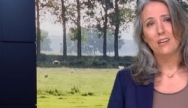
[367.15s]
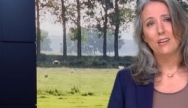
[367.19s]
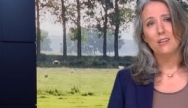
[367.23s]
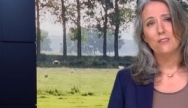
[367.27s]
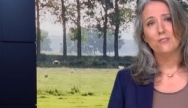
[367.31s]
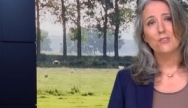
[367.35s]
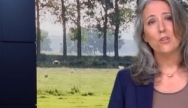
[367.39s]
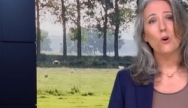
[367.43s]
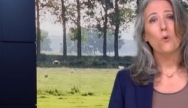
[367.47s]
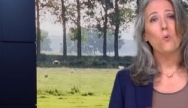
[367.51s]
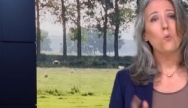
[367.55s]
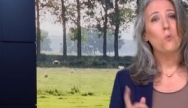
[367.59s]

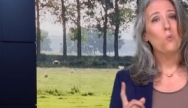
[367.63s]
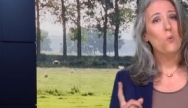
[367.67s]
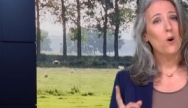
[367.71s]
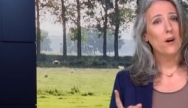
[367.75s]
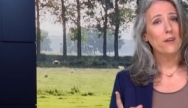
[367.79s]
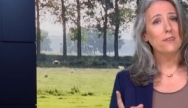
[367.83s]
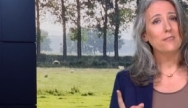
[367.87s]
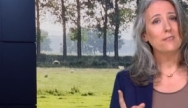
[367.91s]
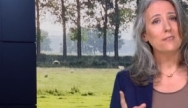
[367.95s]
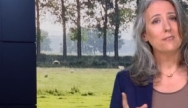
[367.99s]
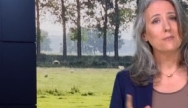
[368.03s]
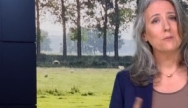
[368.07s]
So
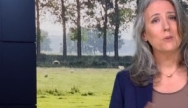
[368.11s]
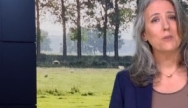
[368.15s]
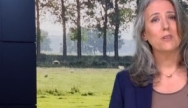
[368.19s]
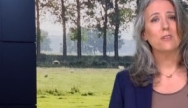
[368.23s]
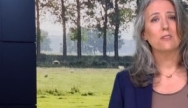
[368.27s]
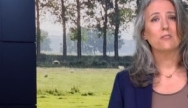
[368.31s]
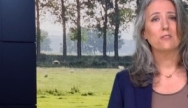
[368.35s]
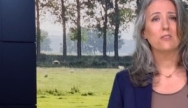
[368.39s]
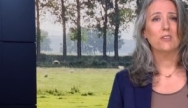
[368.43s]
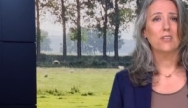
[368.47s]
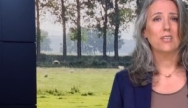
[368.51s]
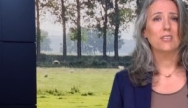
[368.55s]
one, we're going
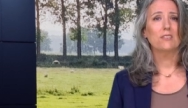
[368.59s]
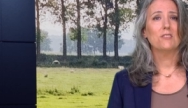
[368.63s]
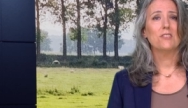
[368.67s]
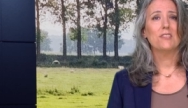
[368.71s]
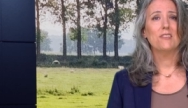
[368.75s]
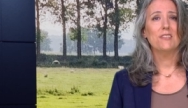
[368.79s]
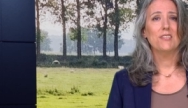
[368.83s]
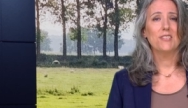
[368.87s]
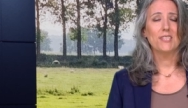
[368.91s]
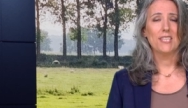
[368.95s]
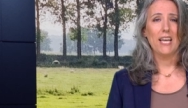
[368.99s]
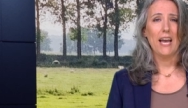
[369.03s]
to look into
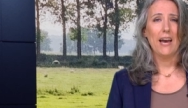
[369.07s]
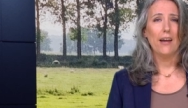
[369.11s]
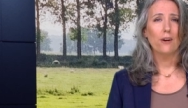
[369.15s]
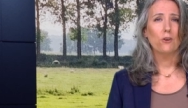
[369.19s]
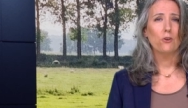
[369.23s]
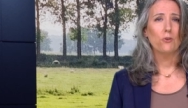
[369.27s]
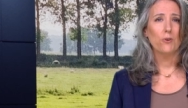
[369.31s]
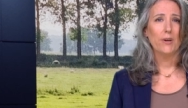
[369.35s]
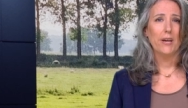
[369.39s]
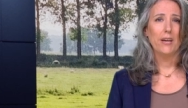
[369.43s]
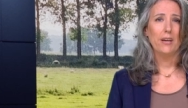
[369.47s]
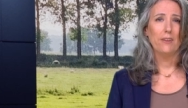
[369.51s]
this
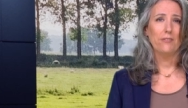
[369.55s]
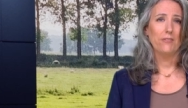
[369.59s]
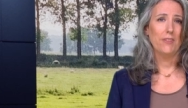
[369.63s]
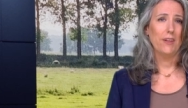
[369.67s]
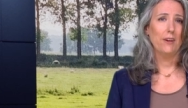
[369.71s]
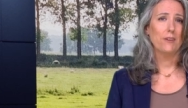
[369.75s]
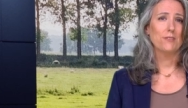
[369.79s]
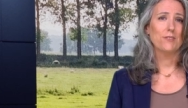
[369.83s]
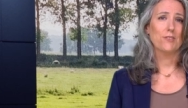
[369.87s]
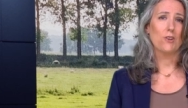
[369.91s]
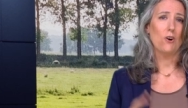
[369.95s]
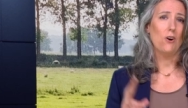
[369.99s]
category
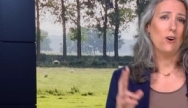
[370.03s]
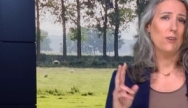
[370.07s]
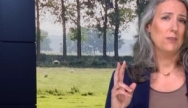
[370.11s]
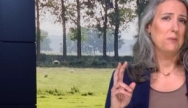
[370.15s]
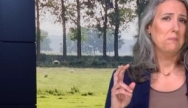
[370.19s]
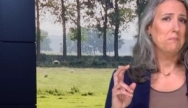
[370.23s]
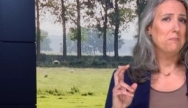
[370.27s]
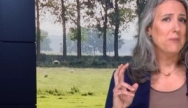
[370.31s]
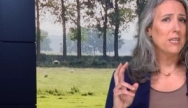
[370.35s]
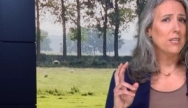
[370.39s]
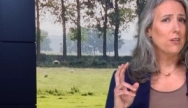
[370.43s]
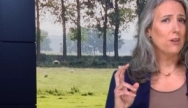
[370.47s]
that is called
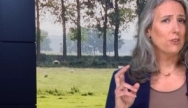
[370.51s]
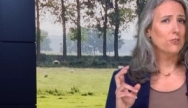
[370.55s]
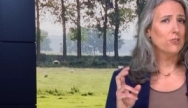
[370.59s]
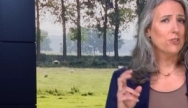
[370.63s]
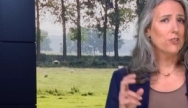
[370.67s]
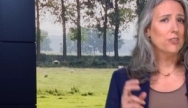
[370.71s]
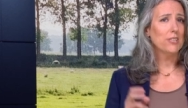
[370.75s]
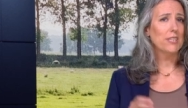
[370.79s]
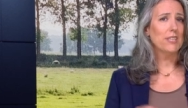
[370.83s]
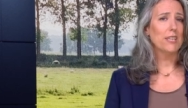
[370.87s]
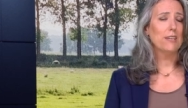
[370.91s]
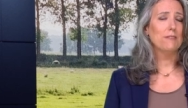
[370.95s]
meat
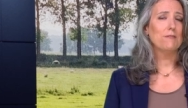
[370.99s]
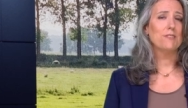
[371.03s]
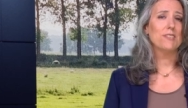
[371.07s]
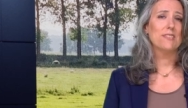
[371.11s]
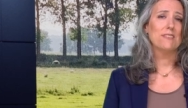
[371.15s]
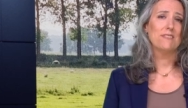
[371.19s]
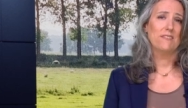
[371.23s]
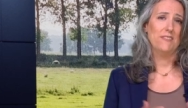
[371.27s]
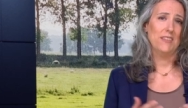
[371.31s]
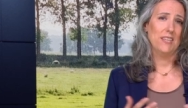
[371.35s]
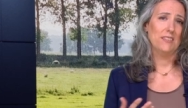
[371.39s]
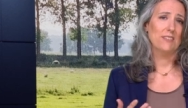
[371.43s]

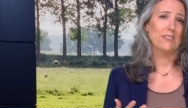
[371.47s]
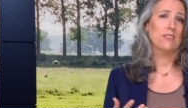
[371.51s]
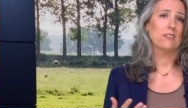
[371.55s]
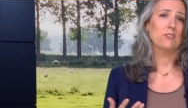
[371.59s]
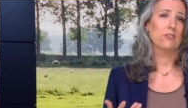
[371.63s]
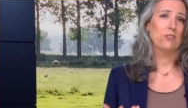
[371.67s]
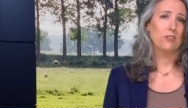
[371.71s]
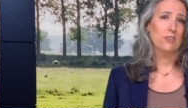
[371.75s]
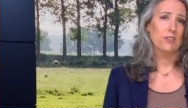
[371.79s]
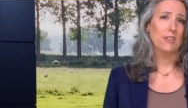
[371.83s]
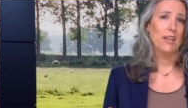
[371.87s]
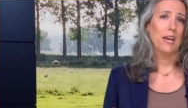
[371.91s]
alternatives, things that
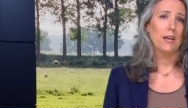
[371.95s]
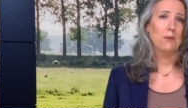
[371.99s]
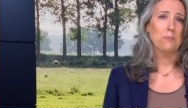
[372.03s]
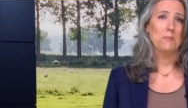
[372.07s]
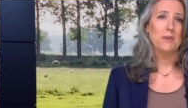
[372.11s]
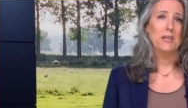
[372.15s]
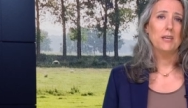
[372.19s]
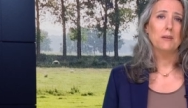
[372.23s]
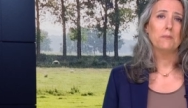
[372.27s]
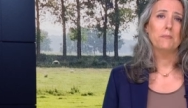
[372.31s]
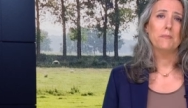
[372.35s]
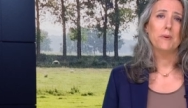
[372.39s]
look like
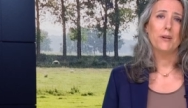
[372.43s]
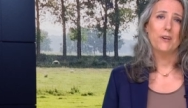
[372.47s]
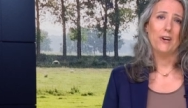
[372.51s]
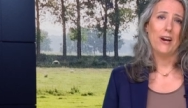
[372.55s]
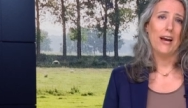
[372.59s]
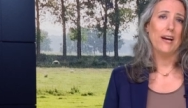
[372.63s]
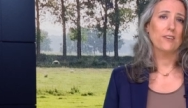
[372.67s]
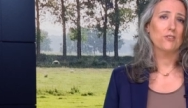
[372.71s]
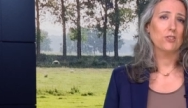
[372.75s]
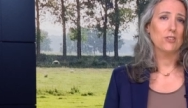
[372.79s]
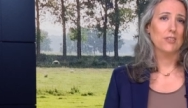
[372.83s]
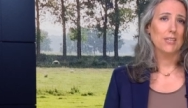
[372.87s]
meat but are
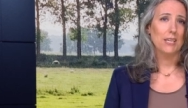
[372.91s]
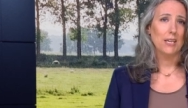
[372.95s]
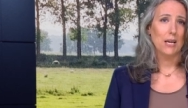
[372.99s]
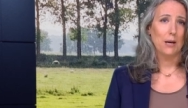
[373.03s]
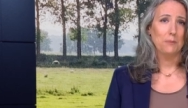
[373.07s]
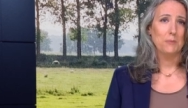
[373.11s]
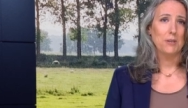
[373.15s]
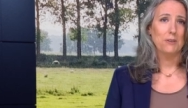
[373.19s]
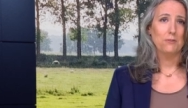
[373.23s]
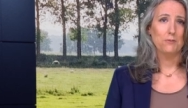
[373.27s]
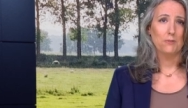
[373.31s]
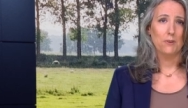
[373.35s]
actually
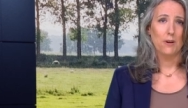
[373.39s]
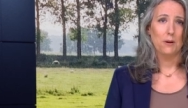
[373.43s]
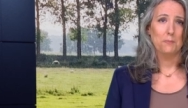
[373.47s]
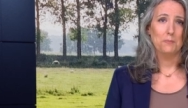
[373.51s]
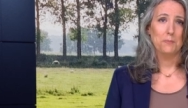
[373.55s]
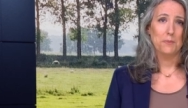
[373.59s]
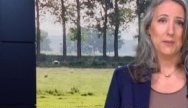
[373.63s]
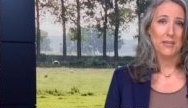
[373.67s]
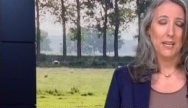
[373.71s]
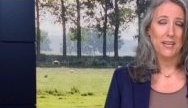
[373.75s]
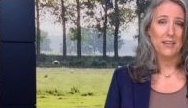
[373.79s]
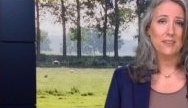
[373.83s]
coming from
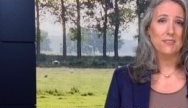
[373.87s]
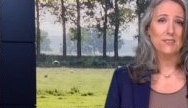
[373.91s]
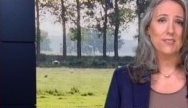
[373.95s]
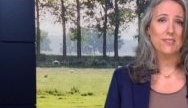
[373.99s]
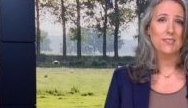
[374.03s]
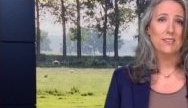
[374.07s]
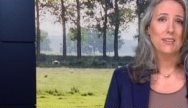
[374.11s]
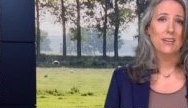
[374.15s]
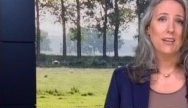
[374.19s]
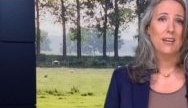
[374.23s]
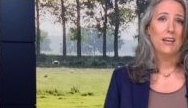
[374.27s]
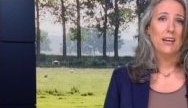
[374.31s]

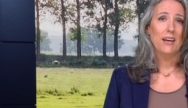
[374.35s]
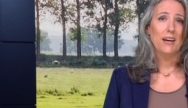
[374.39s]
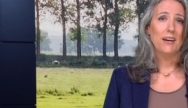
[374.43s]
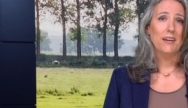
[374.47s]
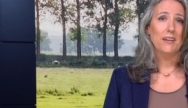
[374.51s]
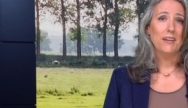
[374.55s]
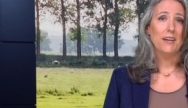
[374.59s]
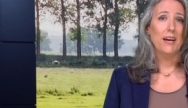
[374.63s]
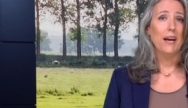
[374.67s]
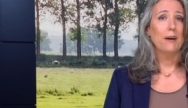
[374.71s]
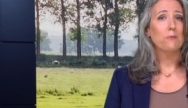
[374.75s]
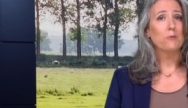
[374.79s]
plants.
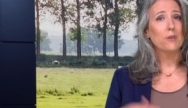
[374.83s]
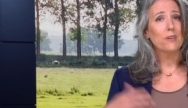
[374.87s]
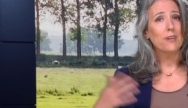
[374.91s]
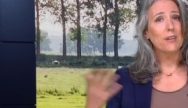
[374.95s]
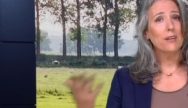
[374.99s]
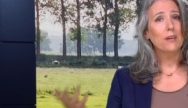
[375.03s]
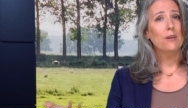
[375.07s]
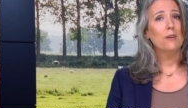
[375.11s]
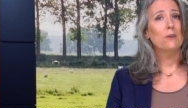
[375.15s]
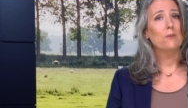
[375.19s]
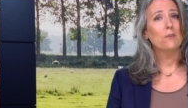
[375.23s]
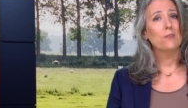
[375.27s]
Uh, and we're going
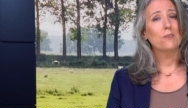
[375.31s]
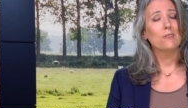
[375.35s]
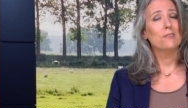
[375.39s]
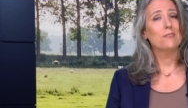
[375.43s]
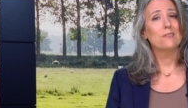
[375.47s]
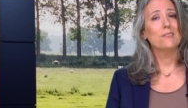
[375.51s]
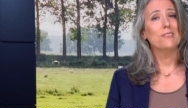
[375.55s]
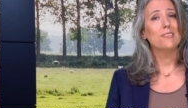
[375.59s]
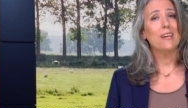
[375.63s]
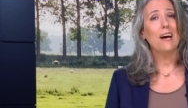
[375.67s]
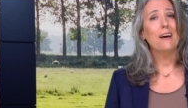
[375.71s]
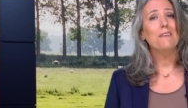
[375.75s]
to
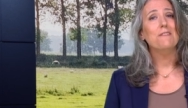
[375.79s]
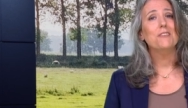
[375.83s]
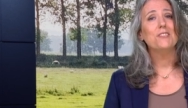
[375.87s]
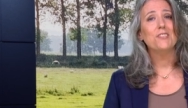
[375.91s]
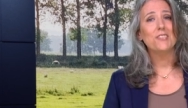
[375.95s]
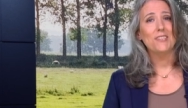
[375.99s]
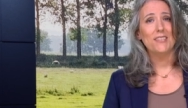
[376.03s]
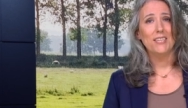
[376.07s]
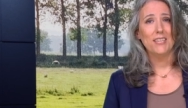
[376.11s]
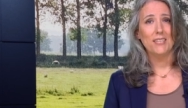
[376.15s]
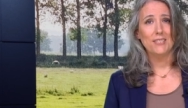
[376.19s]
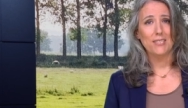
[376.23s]
dive
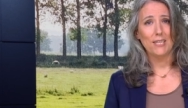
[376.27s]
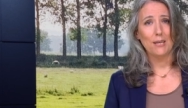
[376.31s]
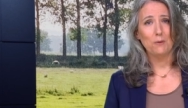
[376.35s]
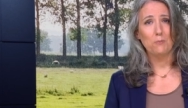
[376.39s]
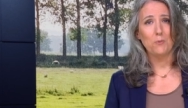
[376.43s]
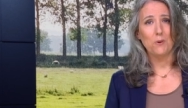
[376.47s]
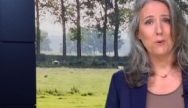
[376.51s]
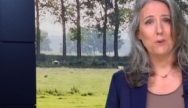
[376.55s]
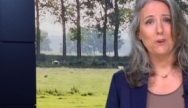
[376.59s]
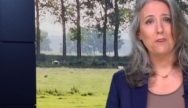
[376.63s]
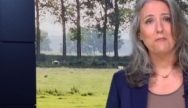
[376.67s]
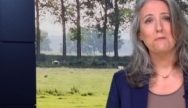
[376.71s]
into the
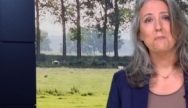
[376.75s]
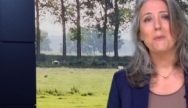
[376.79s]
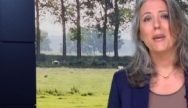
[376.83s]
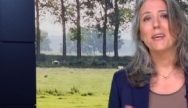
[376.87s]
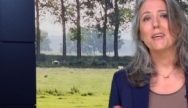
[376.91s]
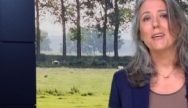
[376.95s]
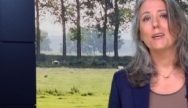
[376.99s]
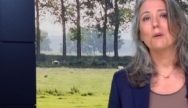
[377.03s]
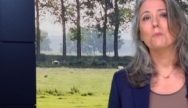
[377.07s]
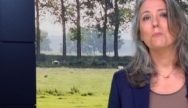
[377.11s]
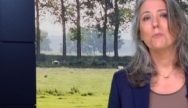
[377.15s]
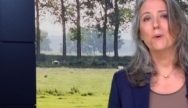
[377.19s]
example of
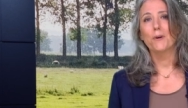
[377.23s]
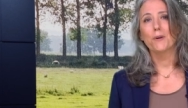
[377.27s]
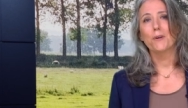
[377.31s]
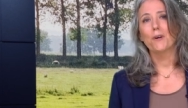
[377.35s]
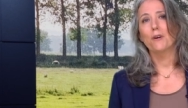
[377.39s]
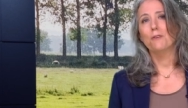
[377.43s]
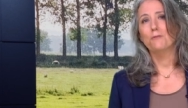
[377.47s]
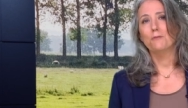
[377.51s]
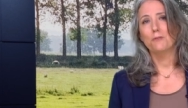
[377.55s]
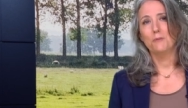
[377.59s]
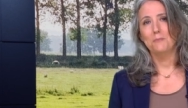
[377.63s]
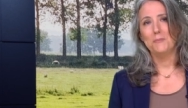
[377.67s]
making a
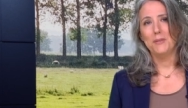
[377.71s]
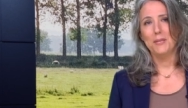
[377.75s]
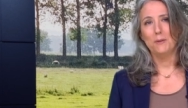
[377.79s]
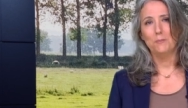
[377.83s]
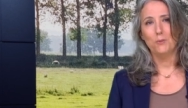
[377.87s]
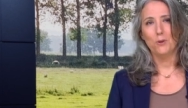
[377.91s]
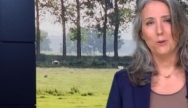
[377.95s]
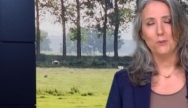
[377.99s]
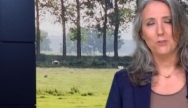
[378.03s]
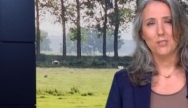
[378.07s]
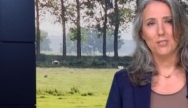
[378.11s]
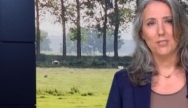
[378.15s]
burger from pea
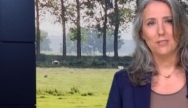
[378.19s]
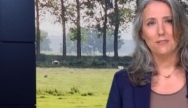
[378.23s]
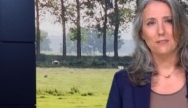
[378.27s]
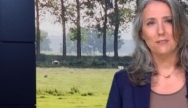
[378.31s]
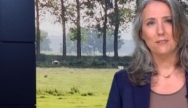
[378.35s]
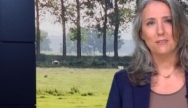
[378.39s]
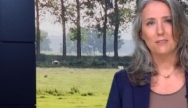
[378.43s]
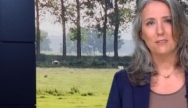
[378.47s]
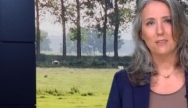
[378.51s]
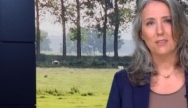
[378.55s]
protein.